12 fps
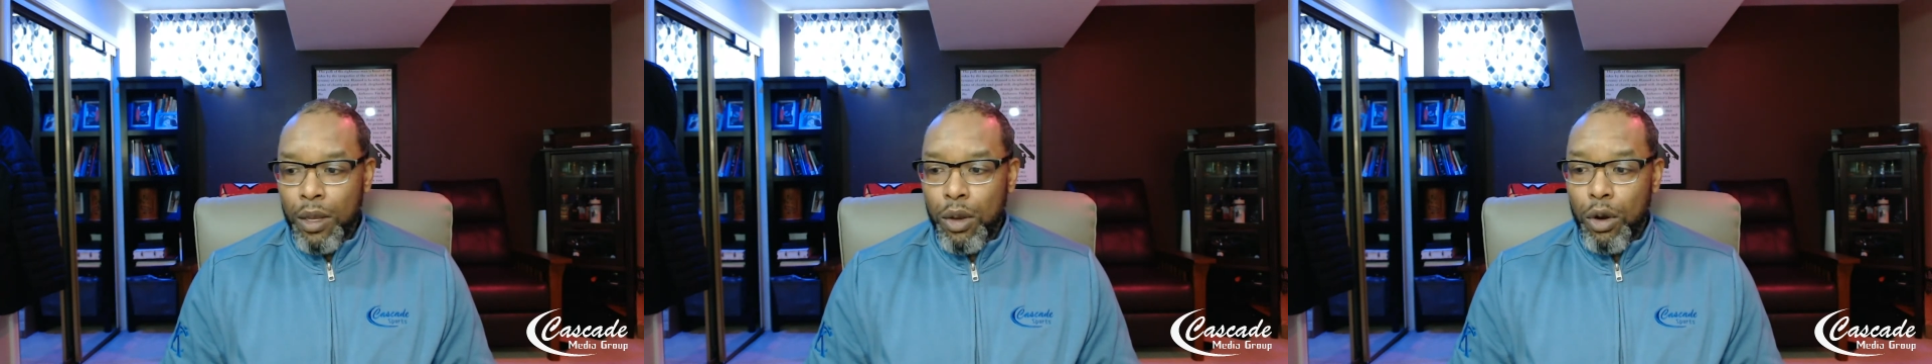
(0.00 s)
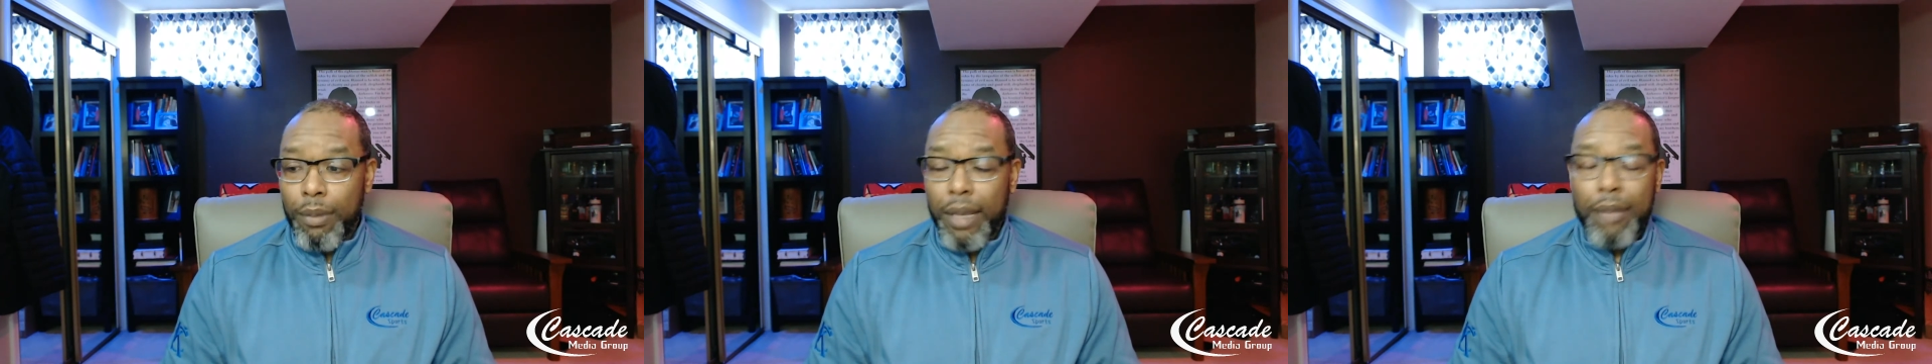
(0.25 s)

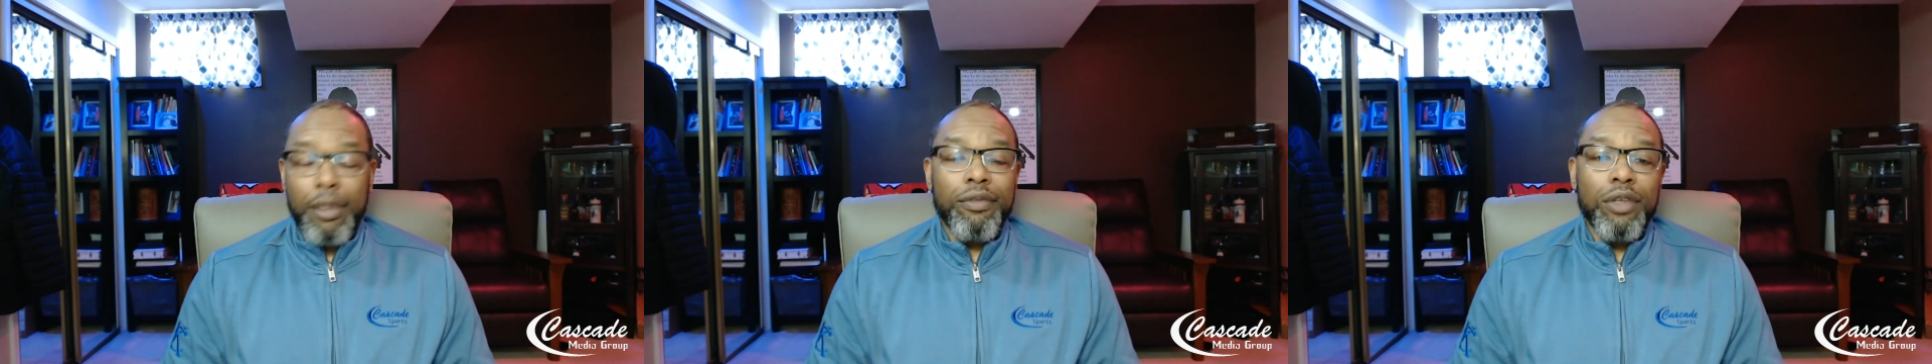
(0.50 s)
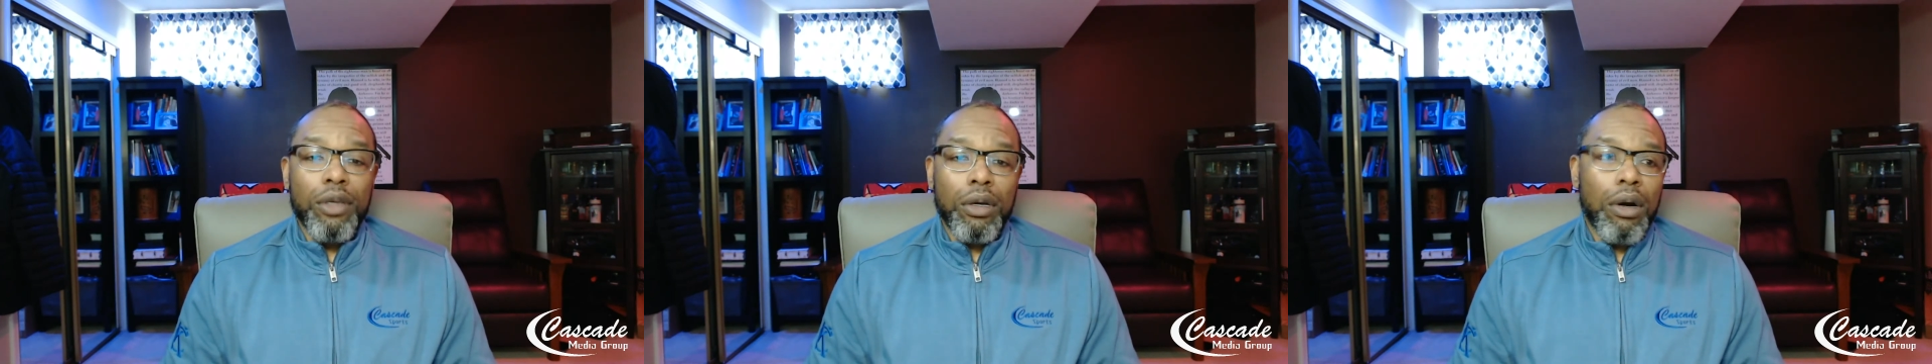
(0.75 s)
or maybe even
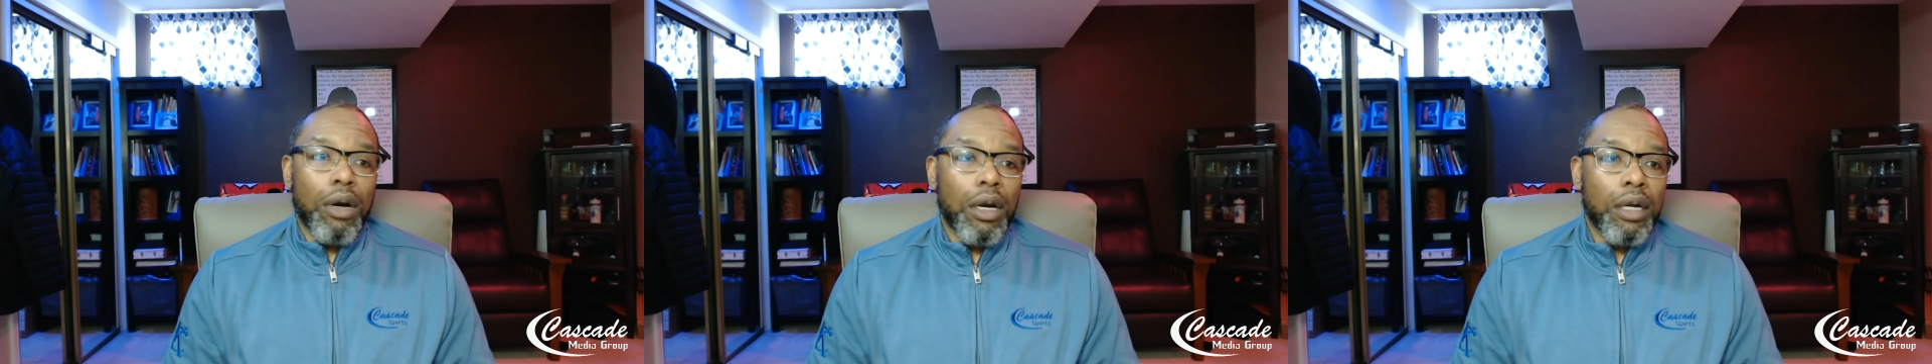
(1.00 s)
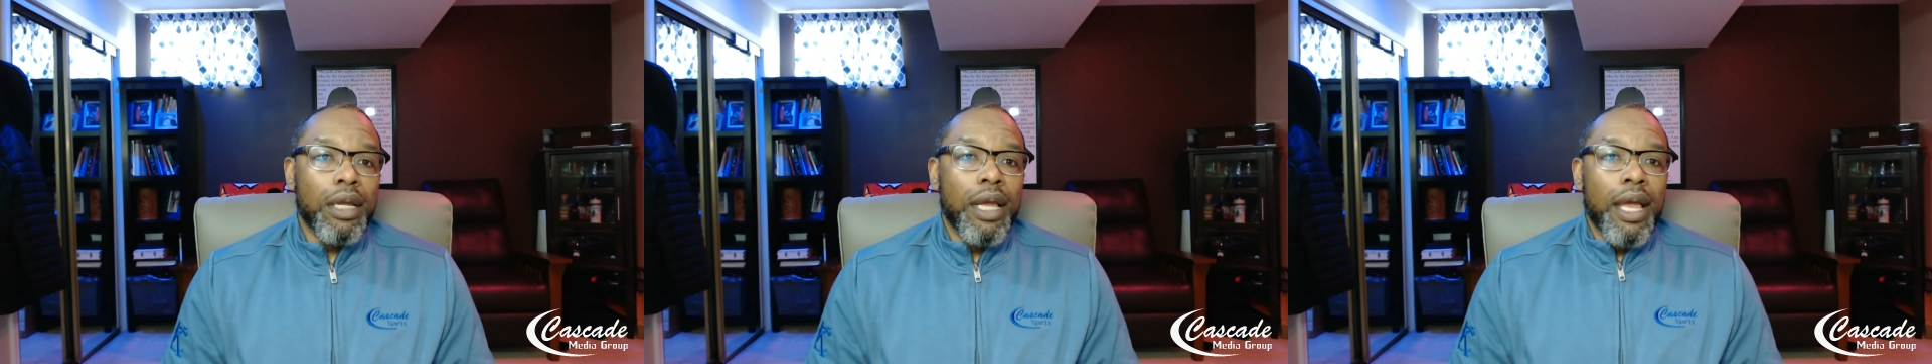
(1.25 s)
your
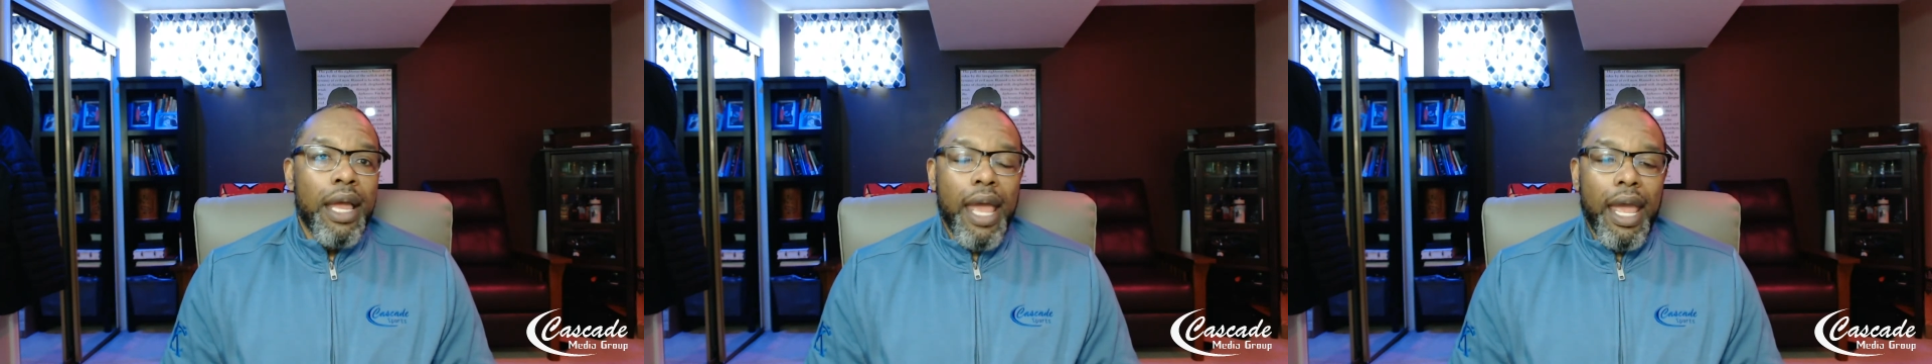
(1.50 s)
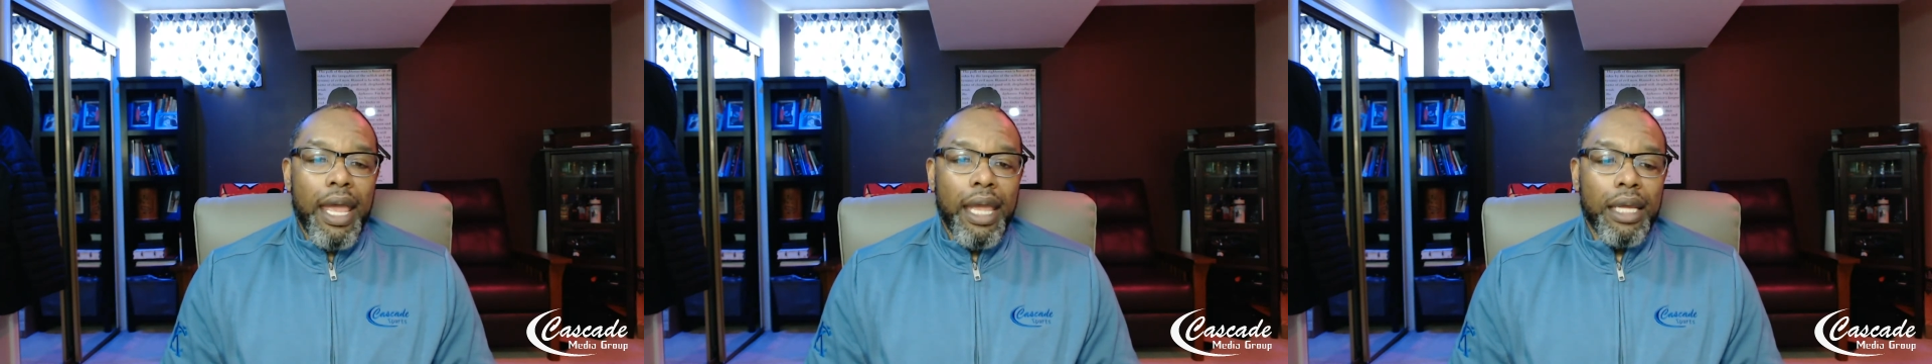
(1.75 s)
car,
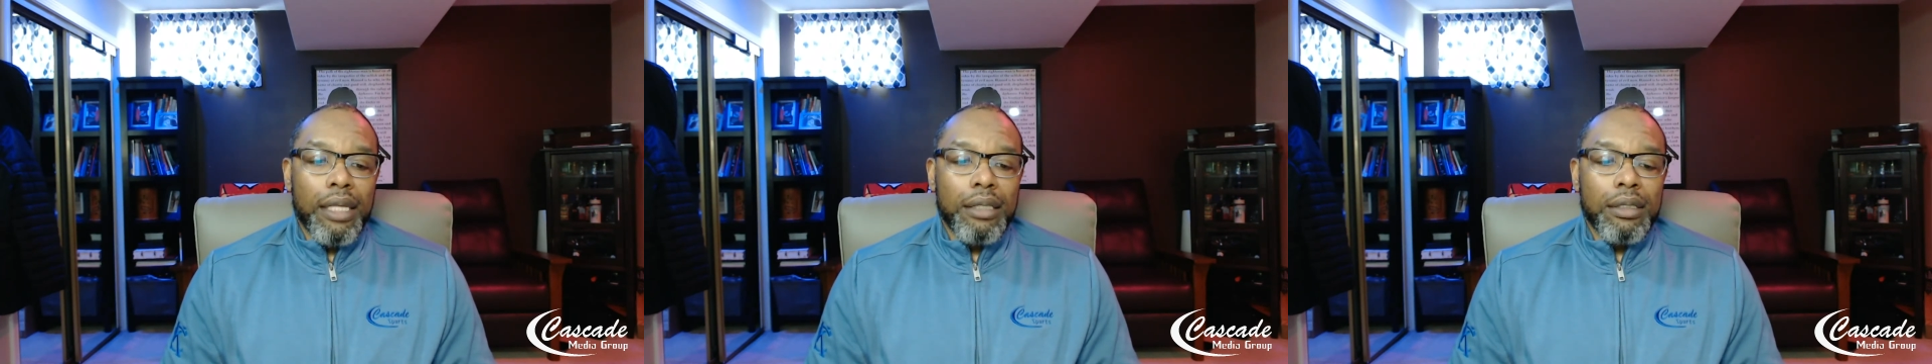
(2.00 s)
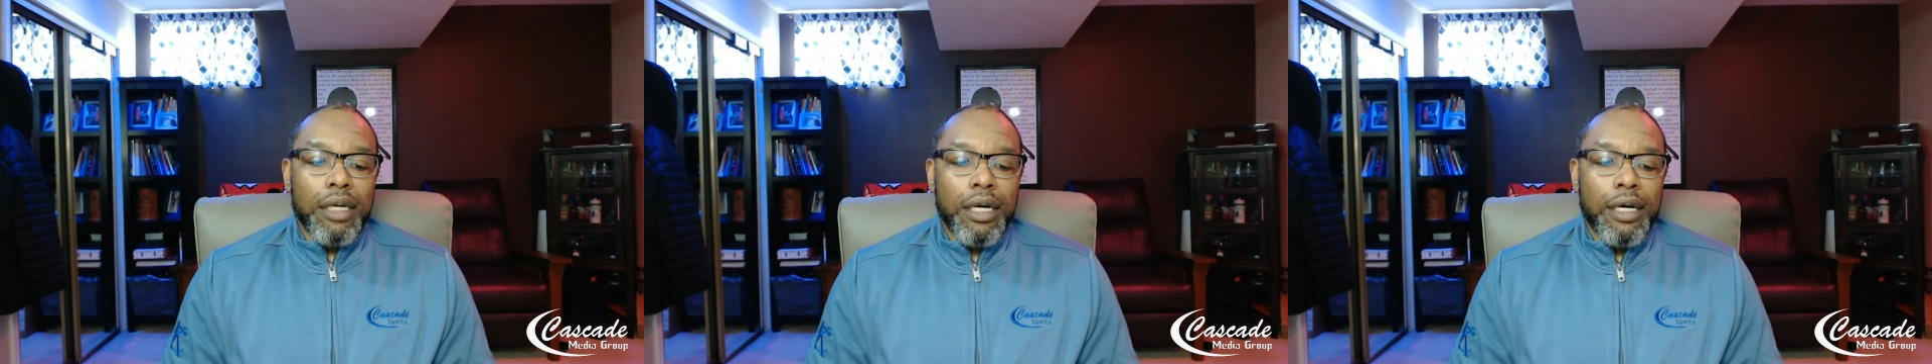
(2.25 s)
and